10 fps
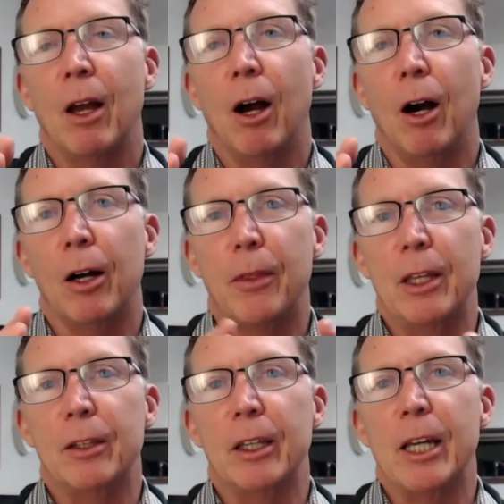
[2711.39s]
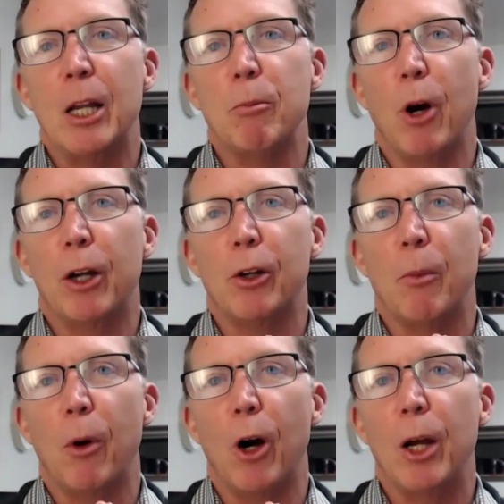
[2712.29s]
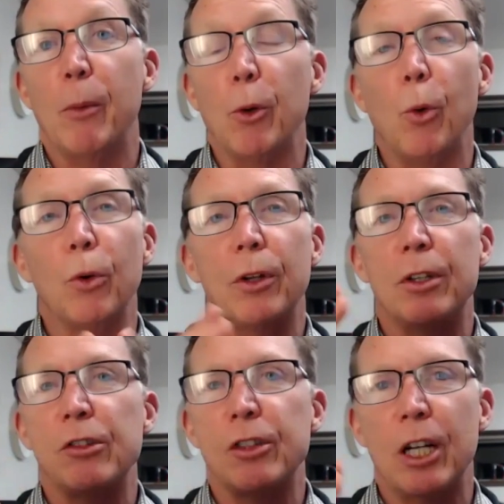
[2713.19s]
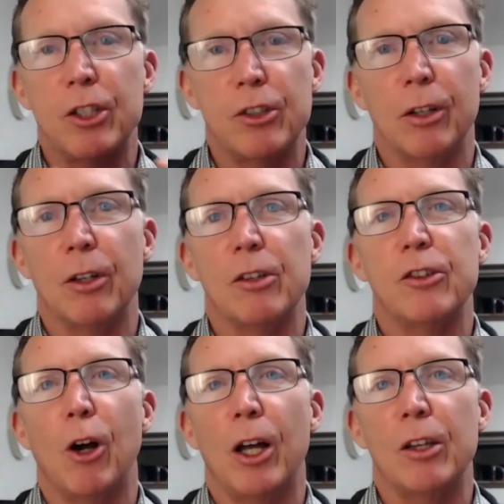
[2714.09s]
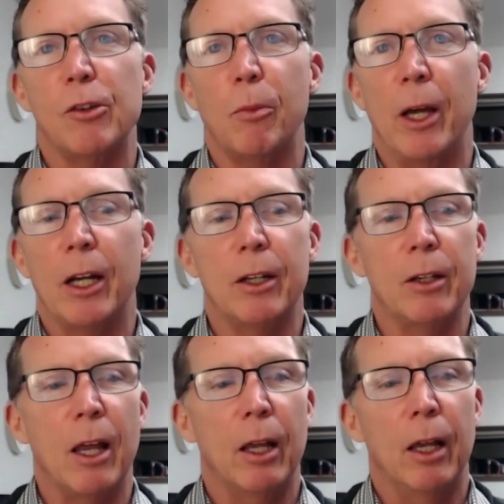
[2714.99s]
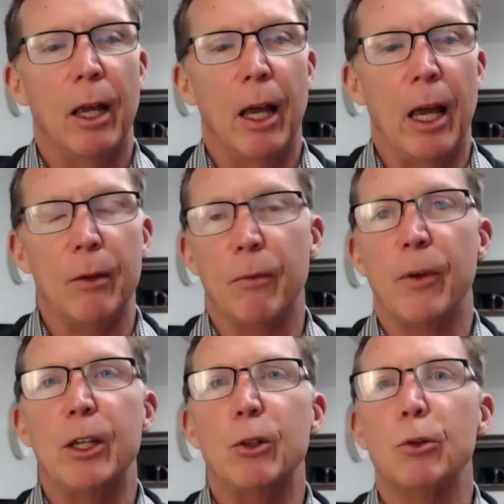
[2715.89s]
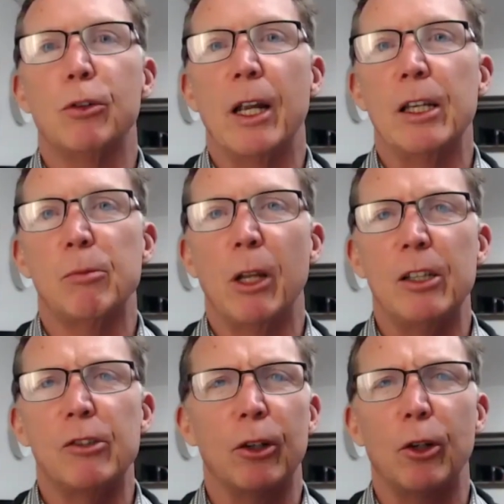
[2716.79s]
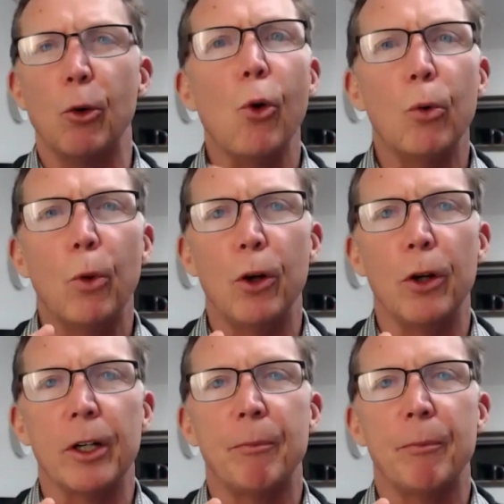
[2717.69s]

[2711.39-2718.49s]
I think the gut microbiome and all the discussion and the science about it and fecal transplants, it can all work.